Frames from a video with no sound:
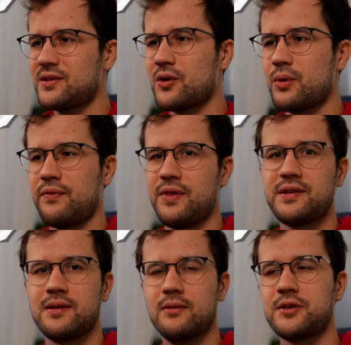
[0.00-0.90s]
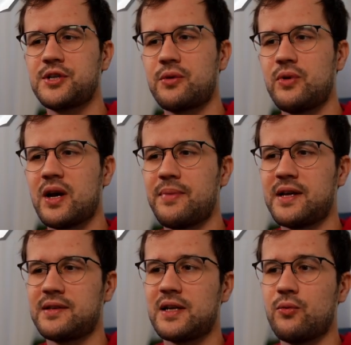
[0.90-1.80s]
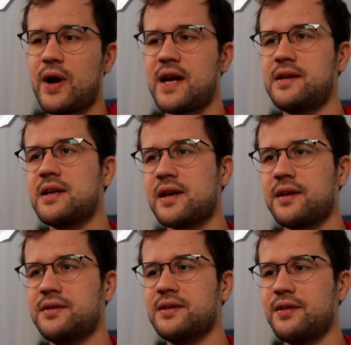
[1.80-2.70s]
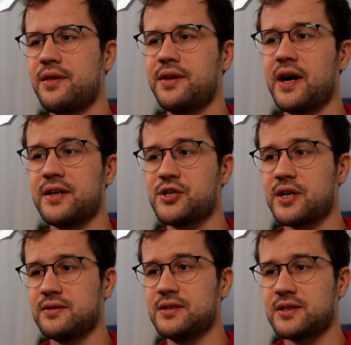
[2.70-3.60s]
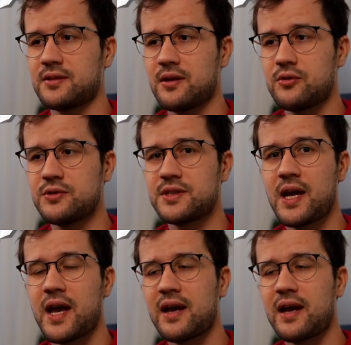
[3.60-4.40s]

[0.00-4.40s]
So with this logic, we are basically waiting until the done channel is closed,